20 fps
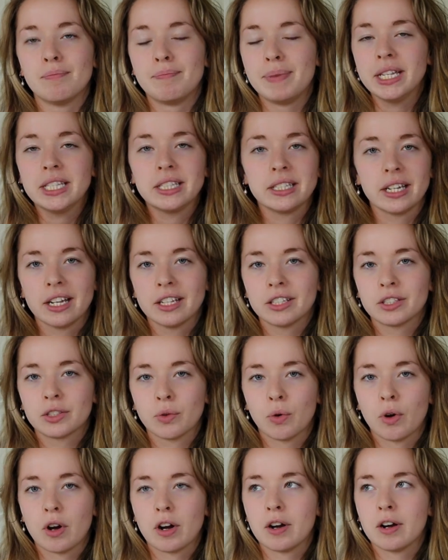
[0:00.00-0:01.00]
business,
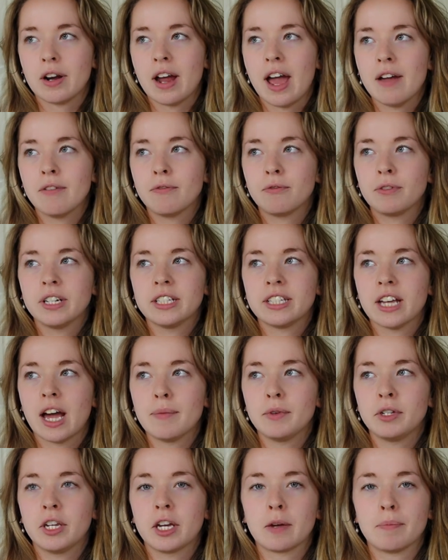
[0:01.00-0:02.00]
or every
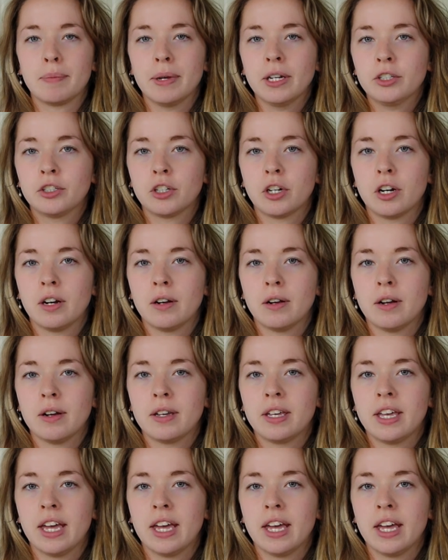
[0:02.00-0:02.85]
time you take a picture